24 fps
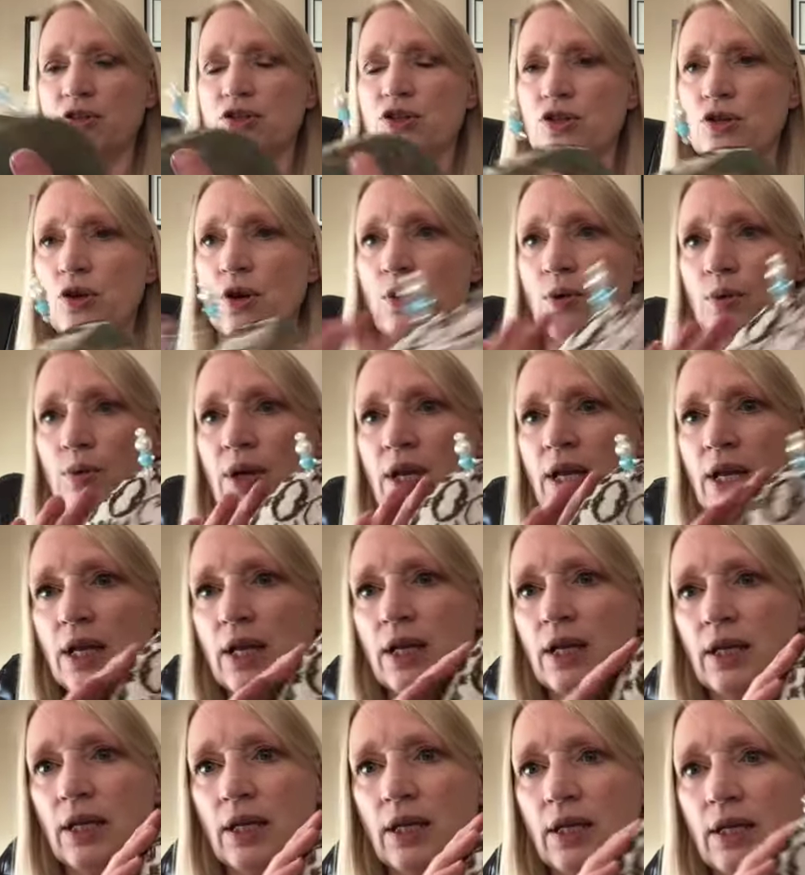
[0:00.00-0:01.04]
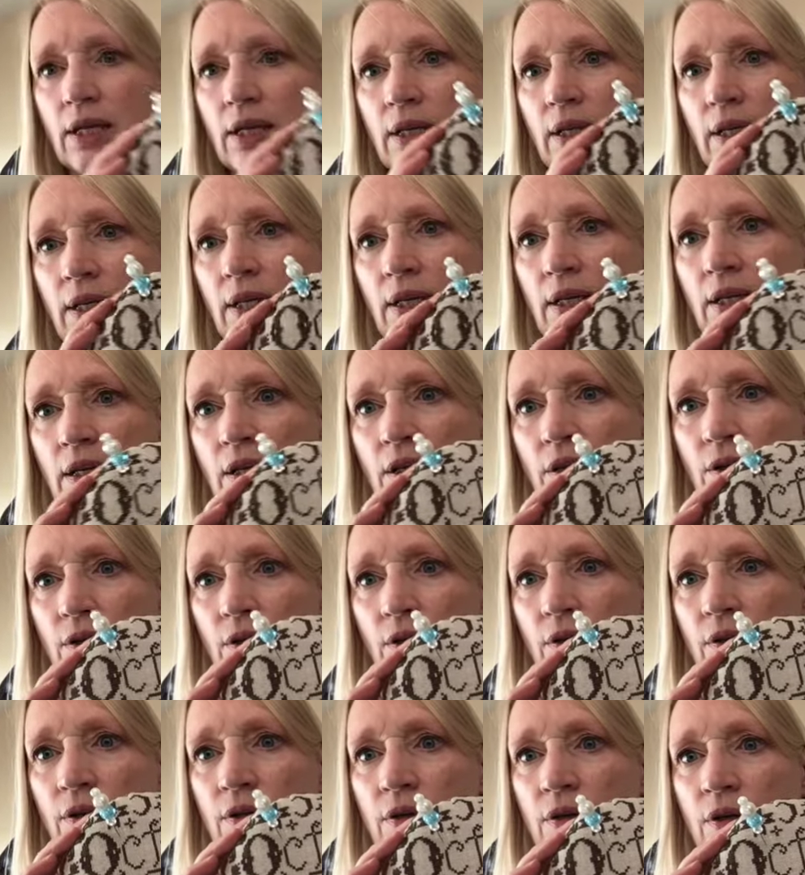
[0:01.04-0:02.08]
So in
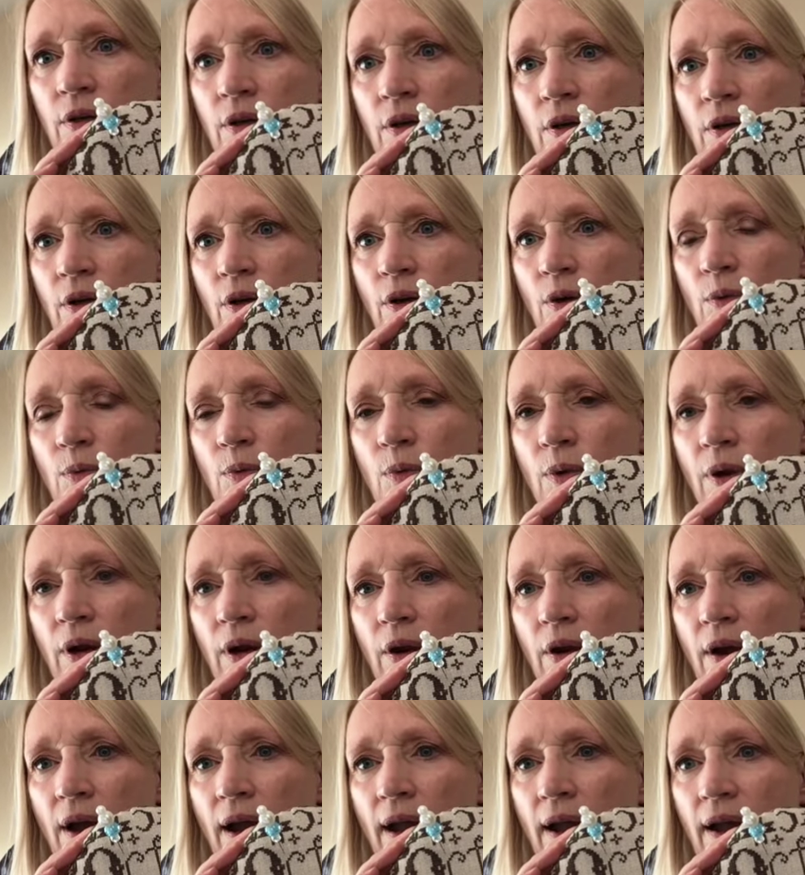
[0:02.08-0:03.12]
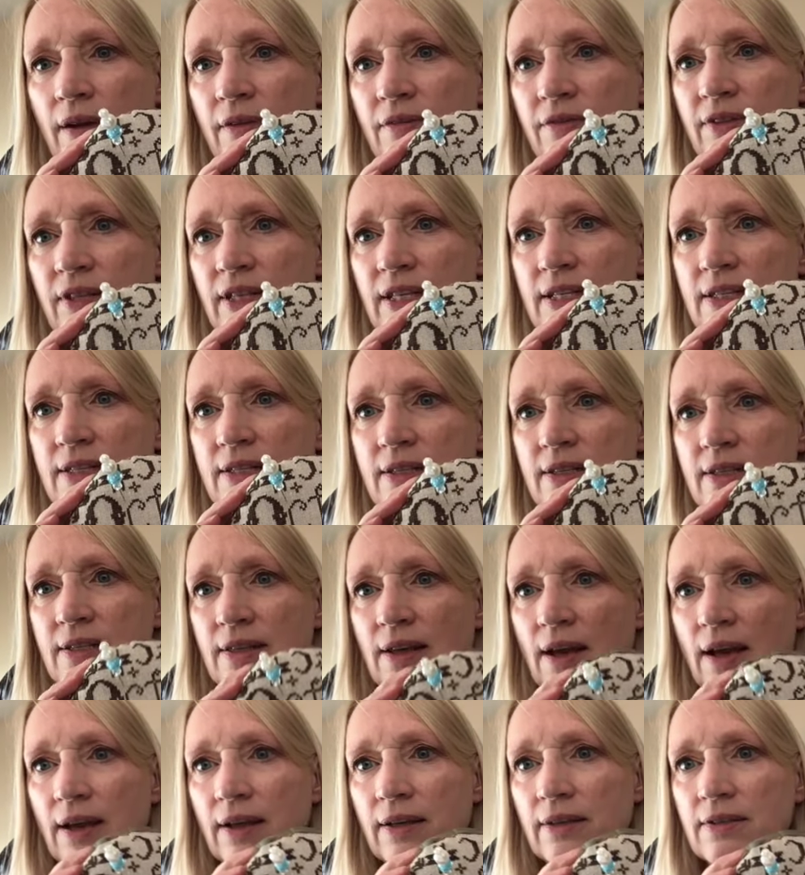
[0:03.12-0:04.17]
here, where I have these
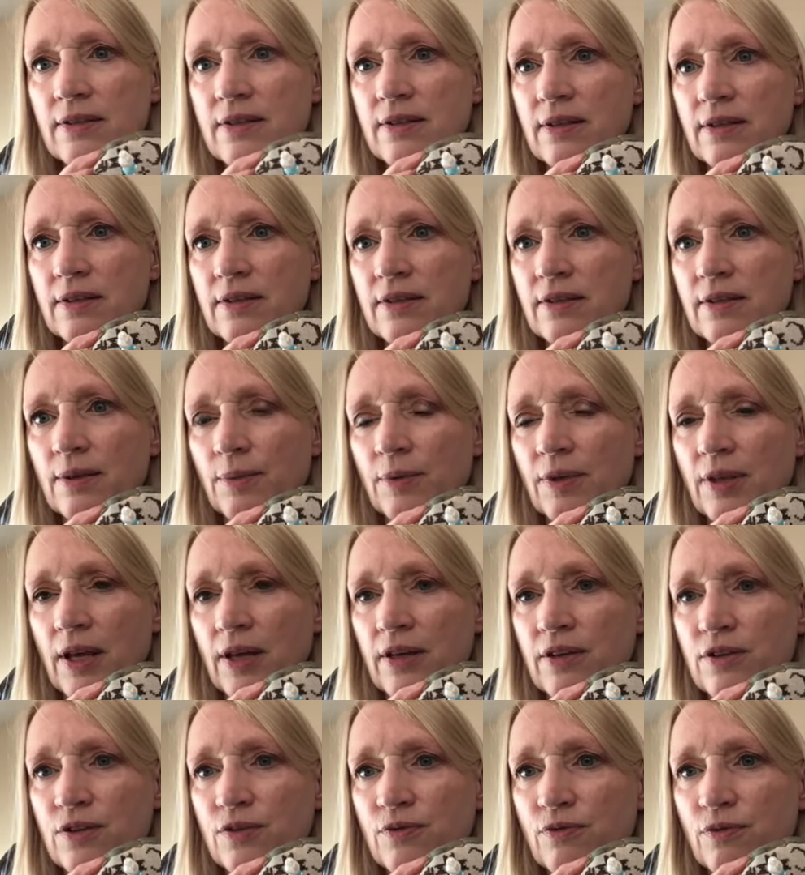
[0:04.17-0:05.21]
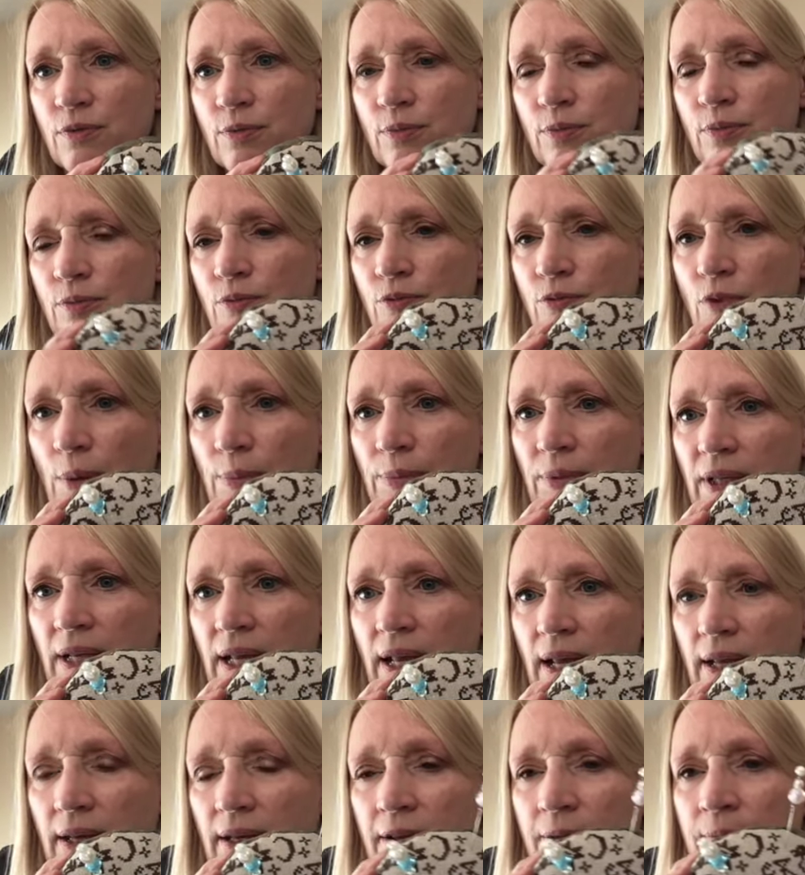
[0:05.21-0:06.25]
designs, and some of that is from
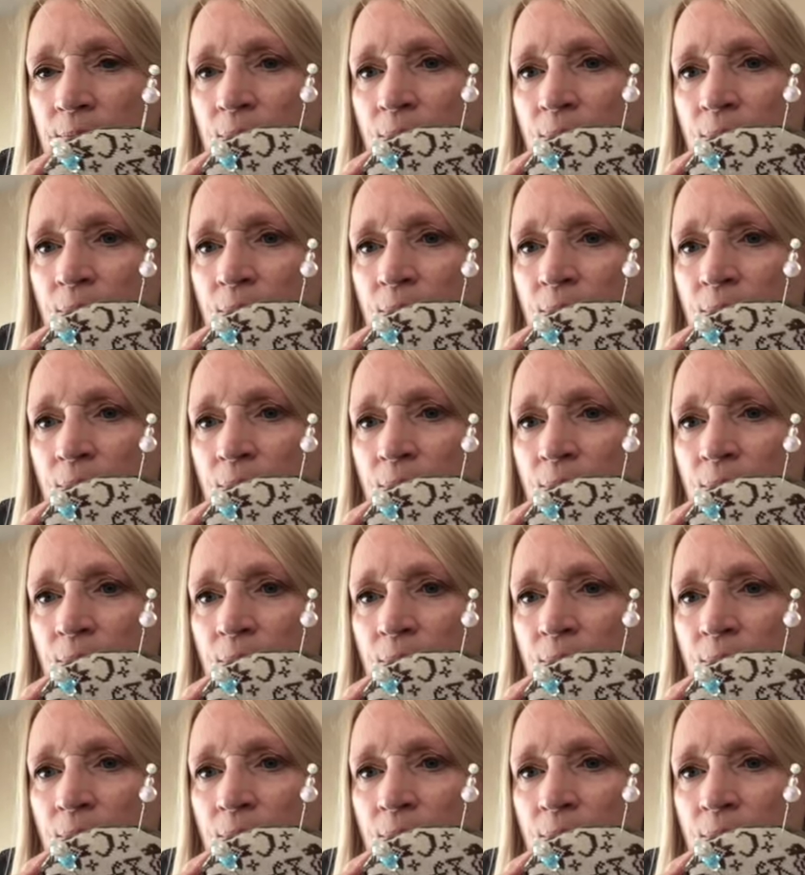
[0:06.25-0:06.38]
replicated,